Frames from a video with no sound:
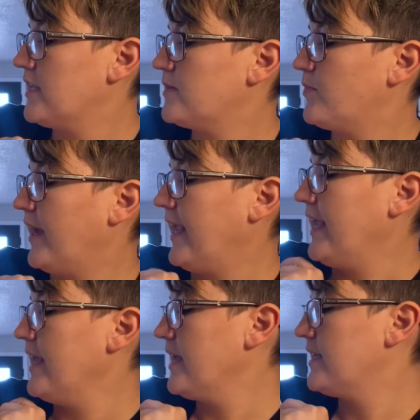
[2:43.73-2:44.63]
spray
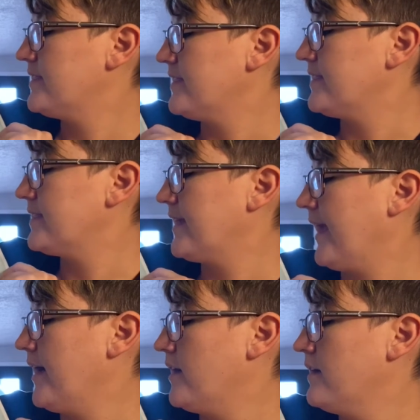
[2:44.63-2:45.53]
ink to
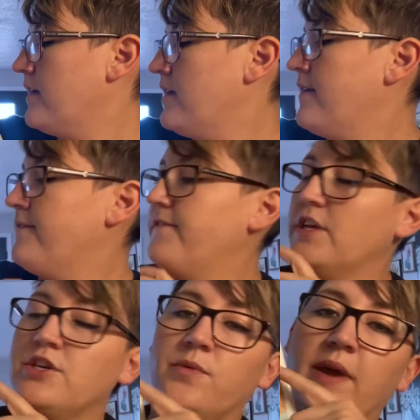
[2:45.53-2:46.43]
scare
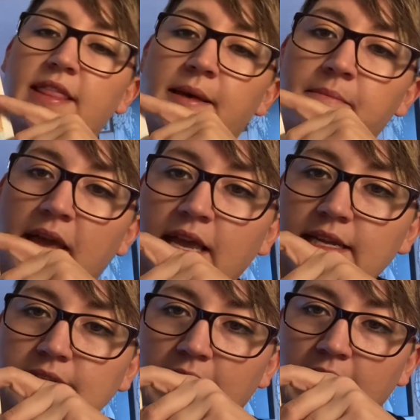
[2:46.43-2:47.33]
fish away that might
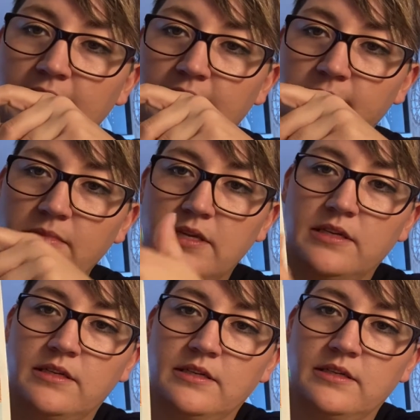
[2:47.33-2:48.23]
attack them.
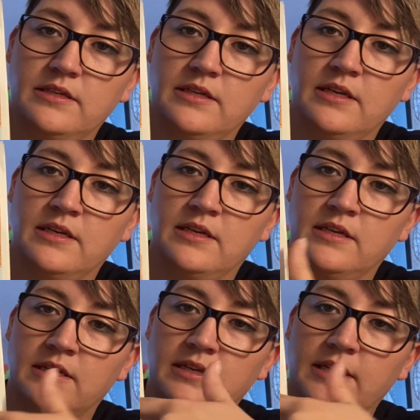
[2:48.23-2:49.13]

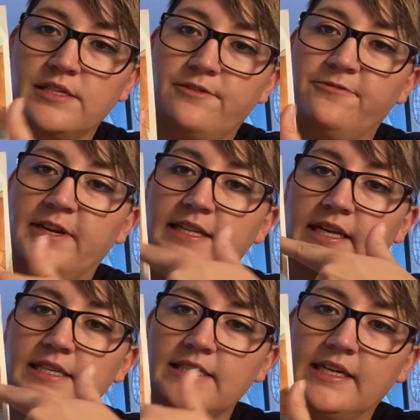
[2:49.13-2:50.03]
He's afraid that
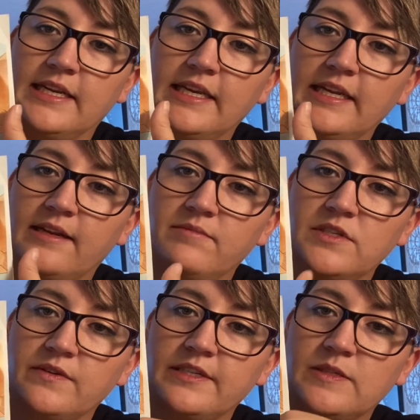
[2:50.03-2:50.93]
he's going to eat him,
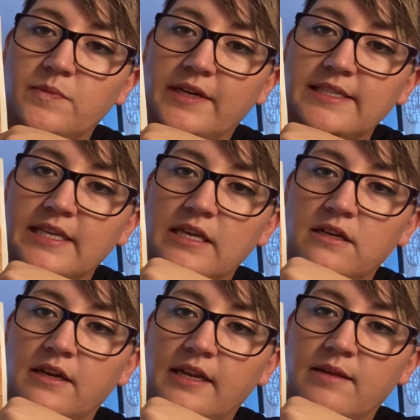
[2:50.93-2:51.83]
so he sprays ink
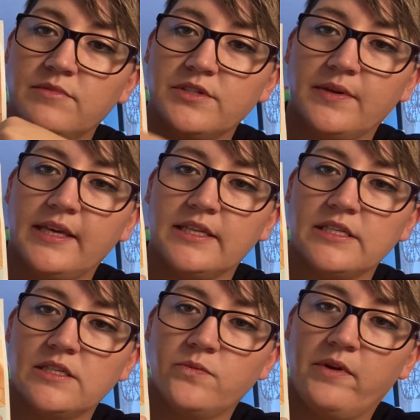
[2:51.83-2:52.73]
on him so he can
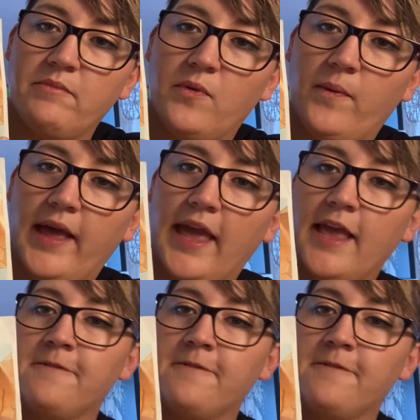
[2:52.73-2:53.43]
swim away.